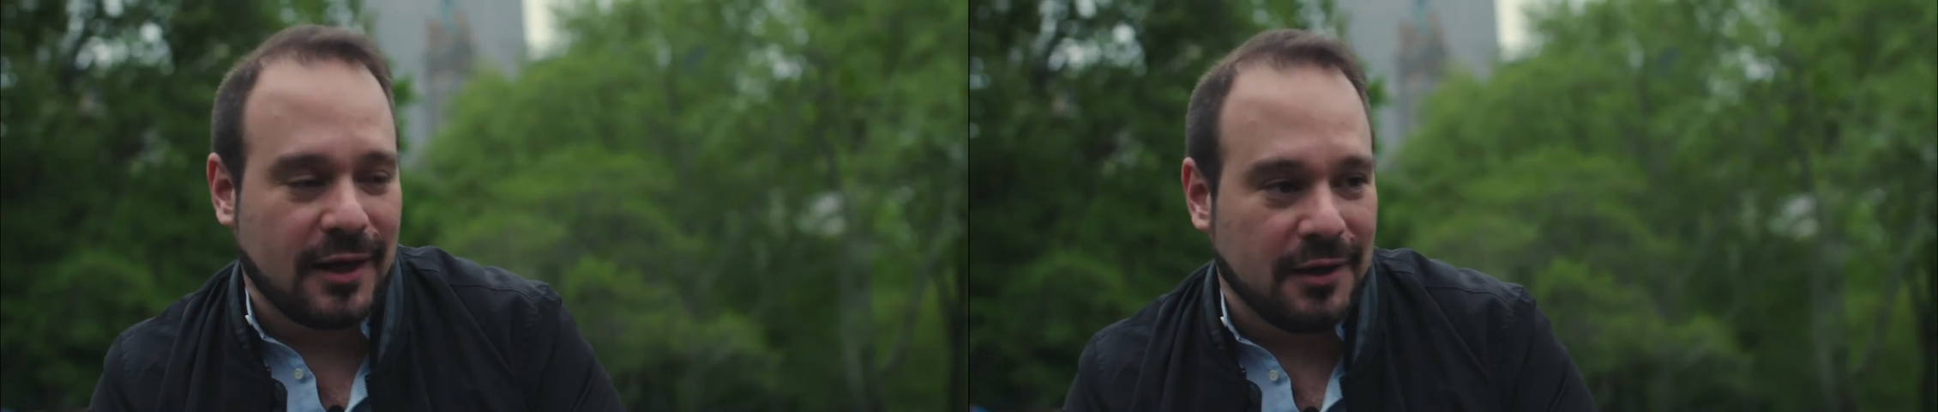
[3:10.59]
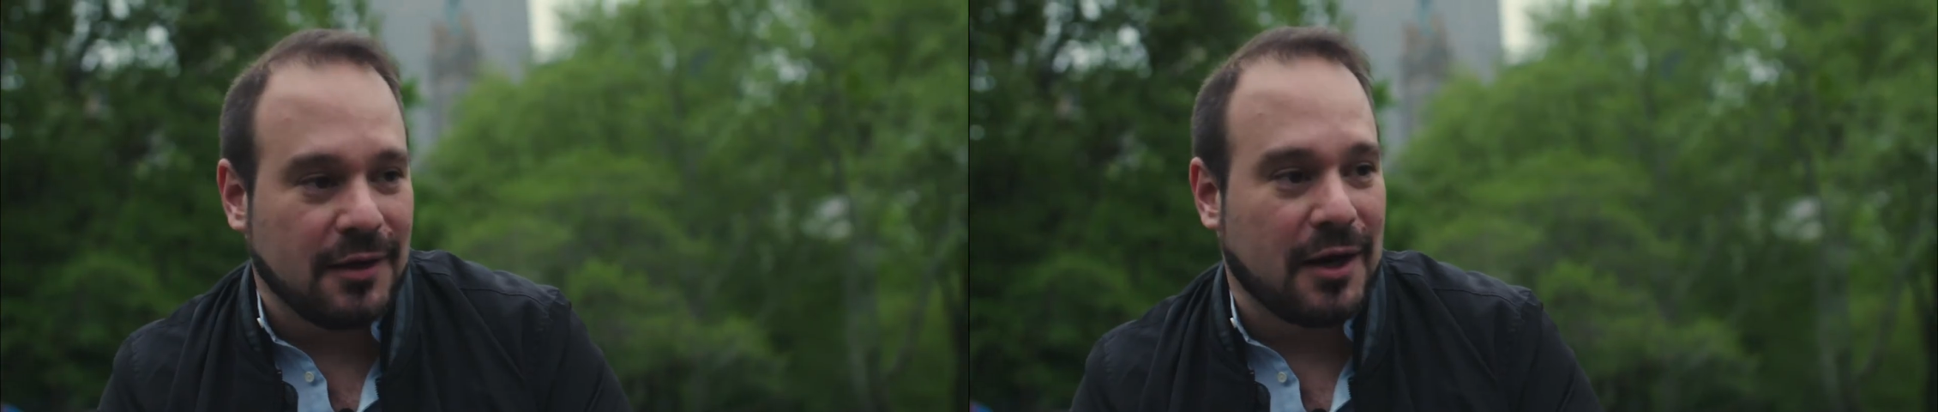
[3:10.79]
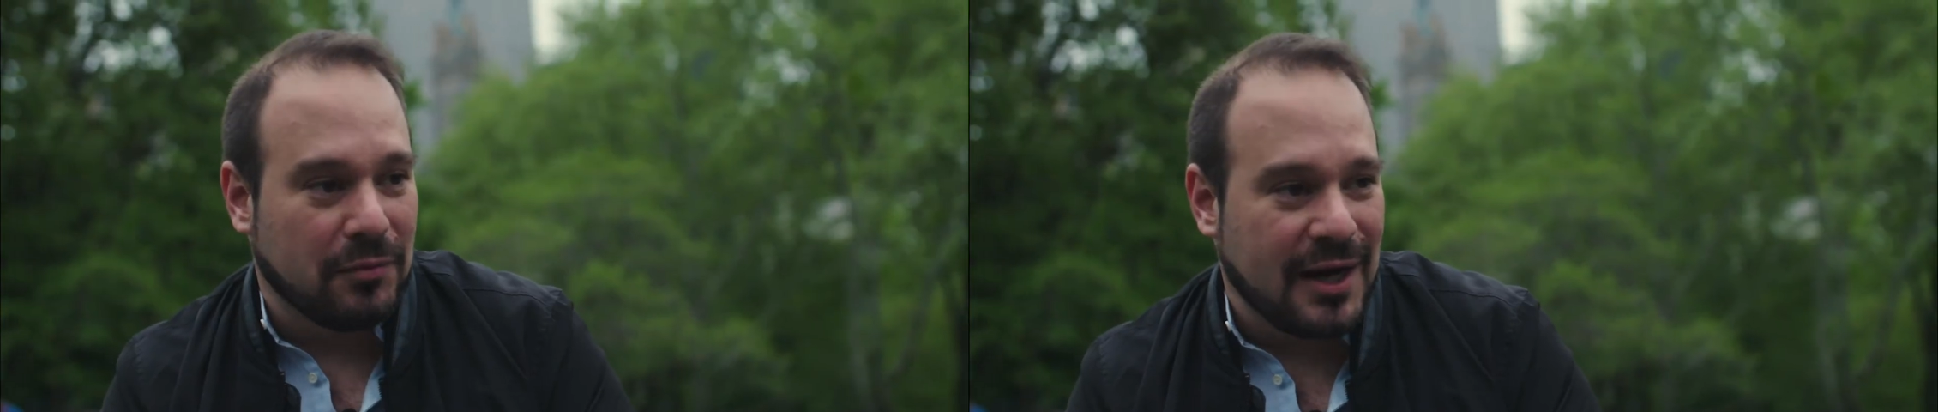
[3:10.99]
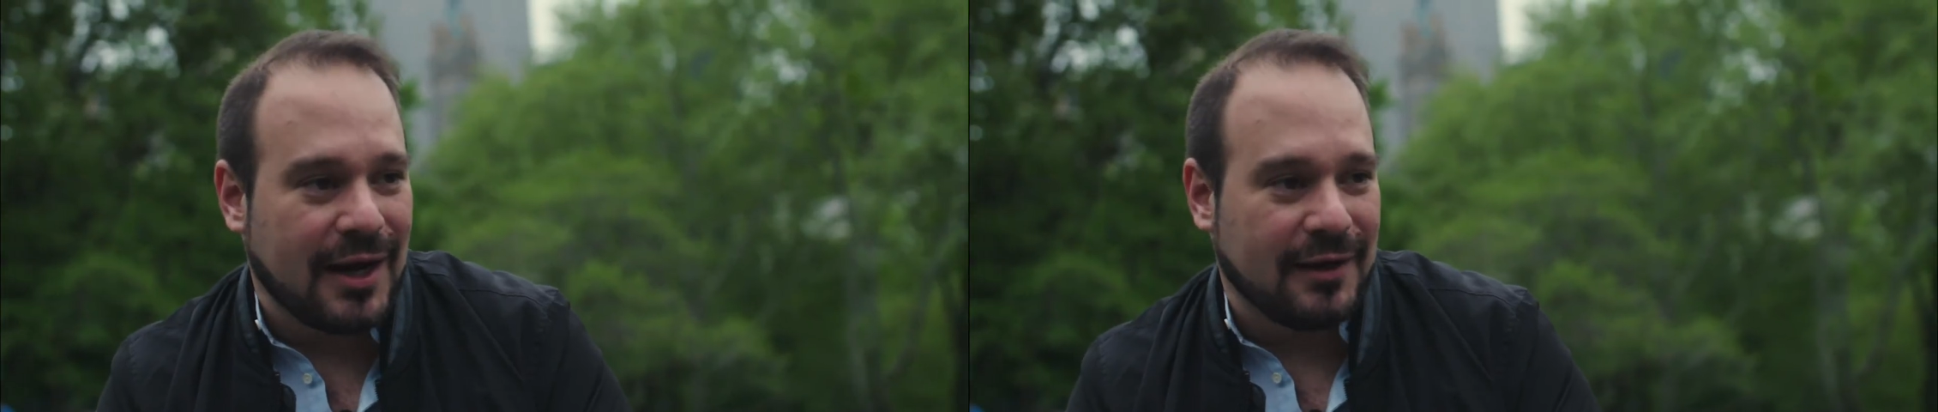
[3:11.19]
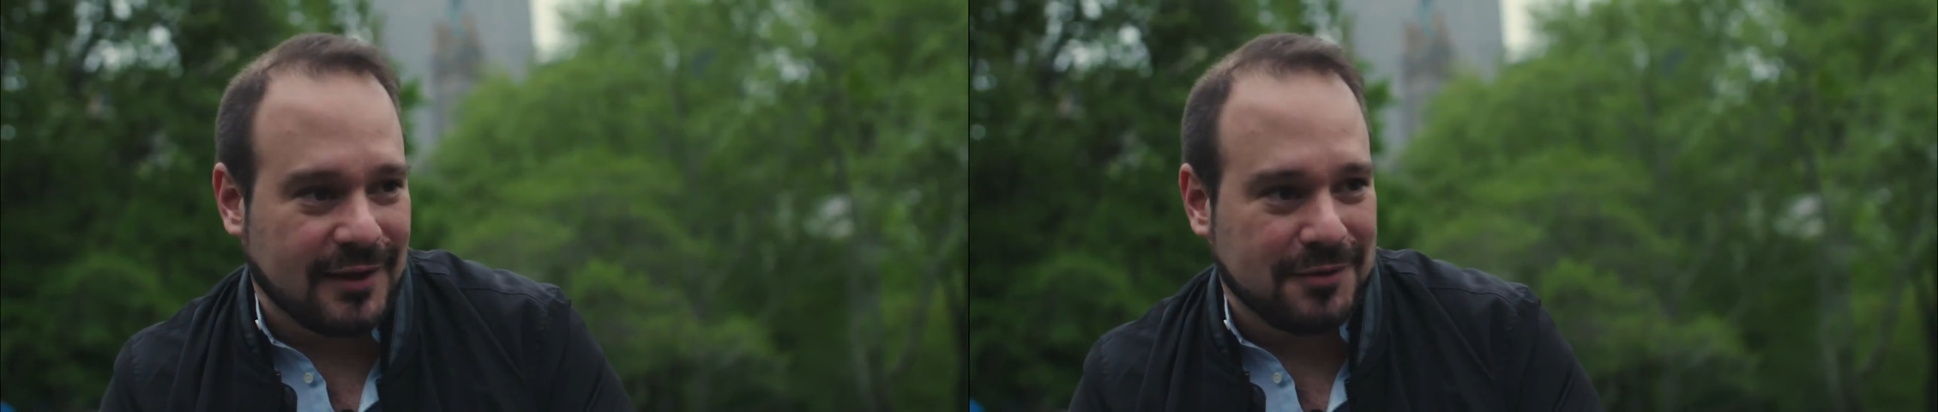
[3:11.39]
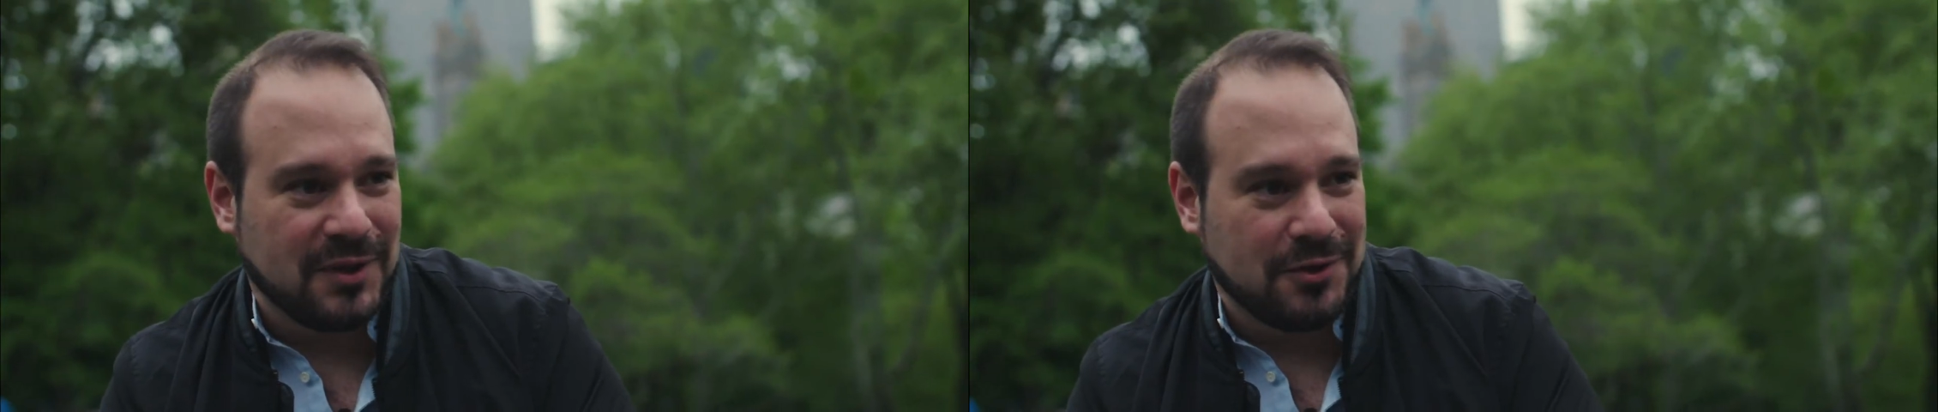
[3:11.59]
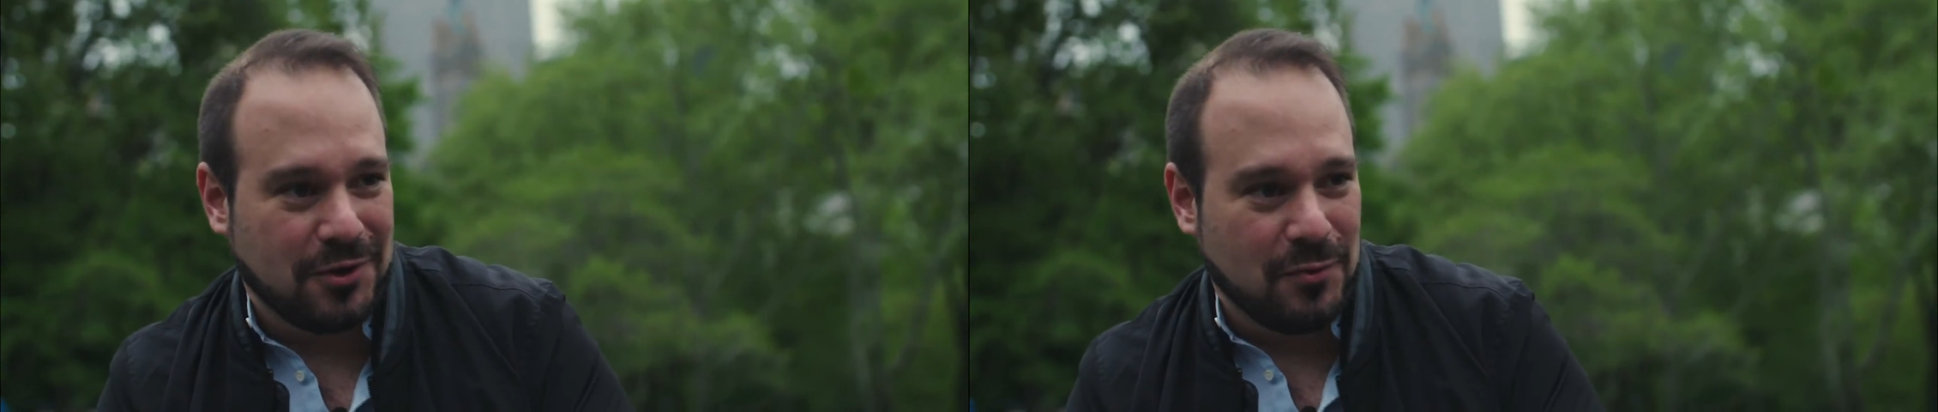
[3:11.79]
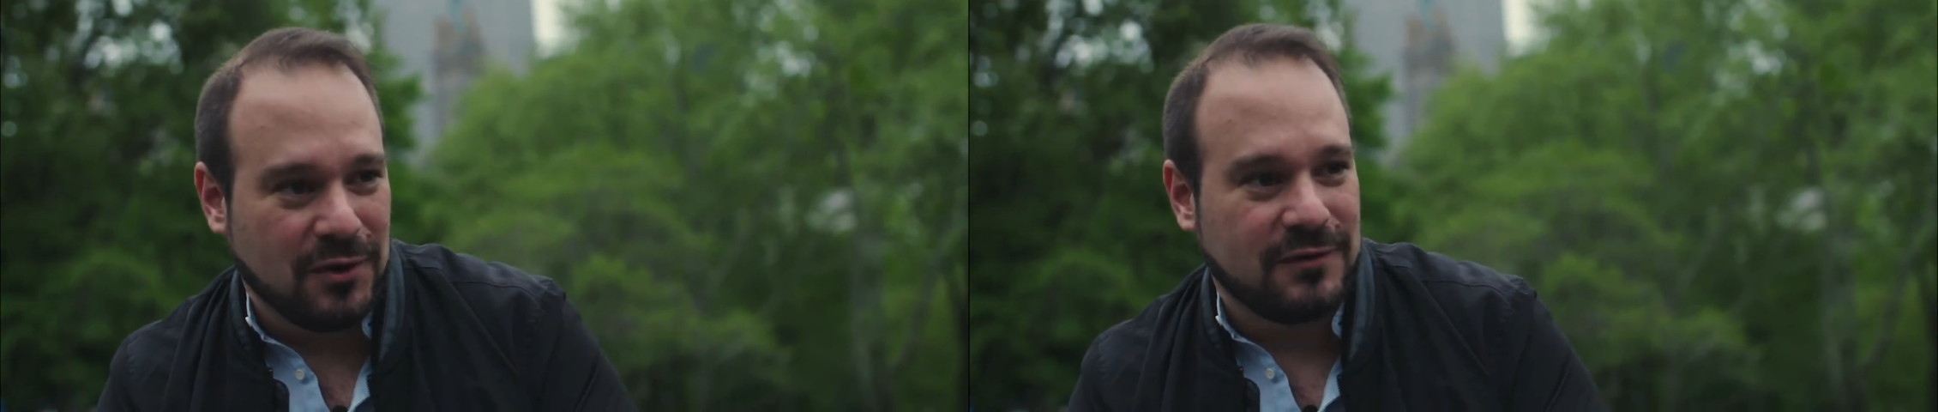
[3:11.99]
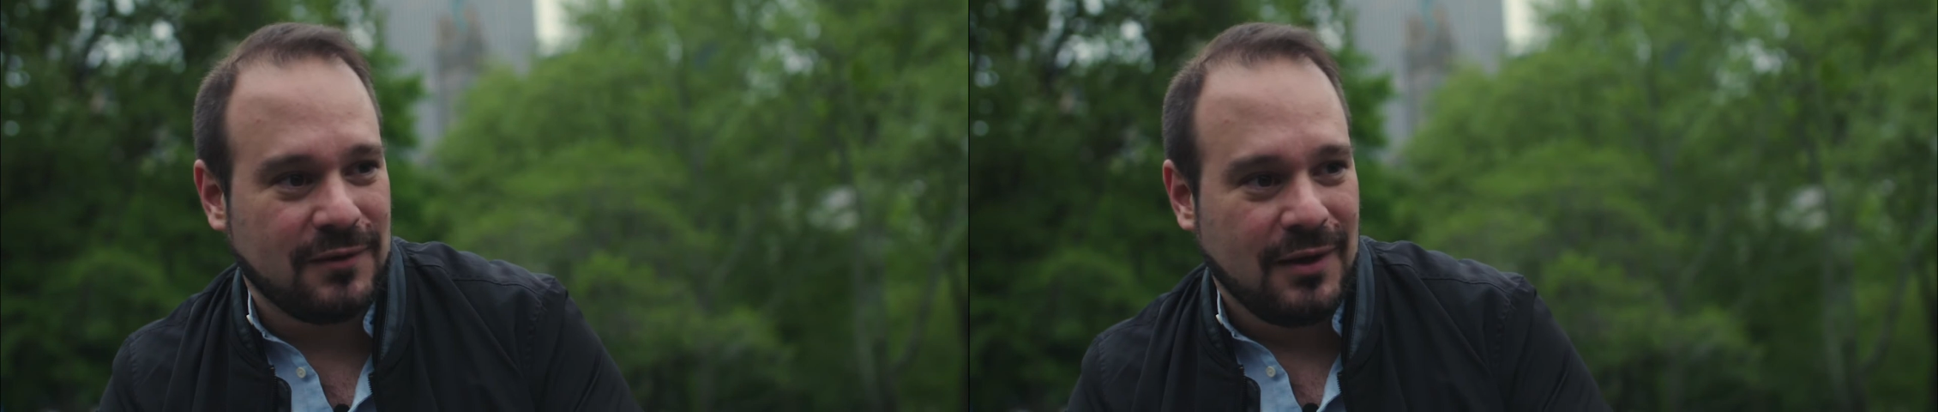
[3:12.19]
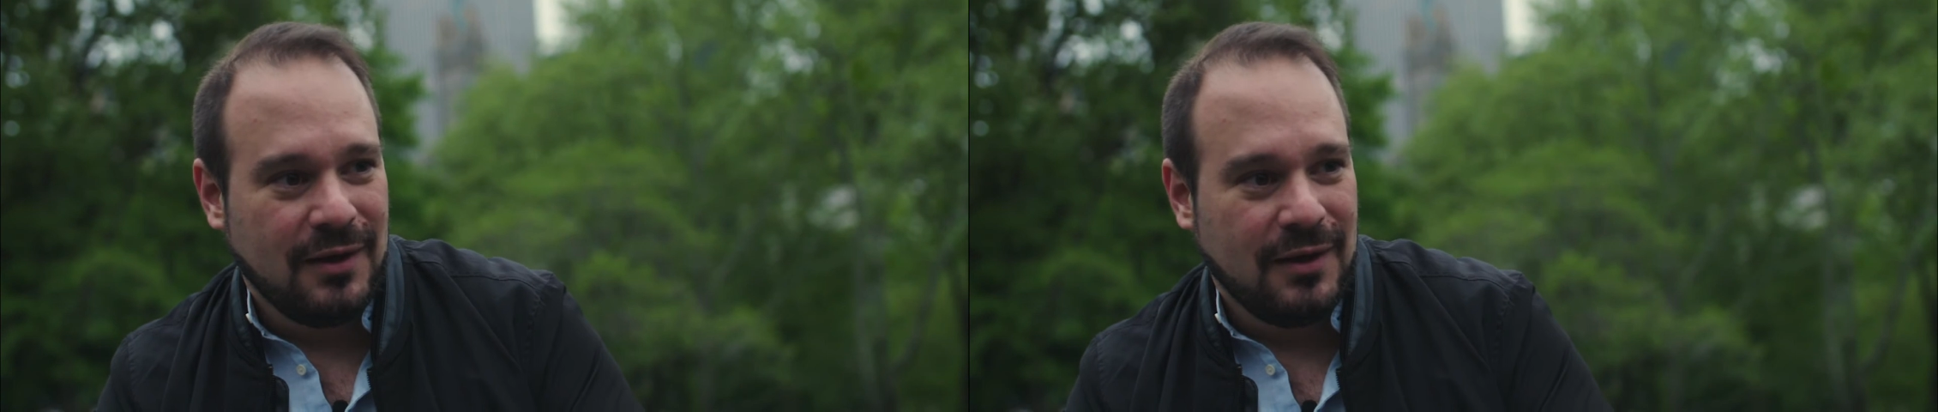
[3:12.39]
I realized that Bitcoin was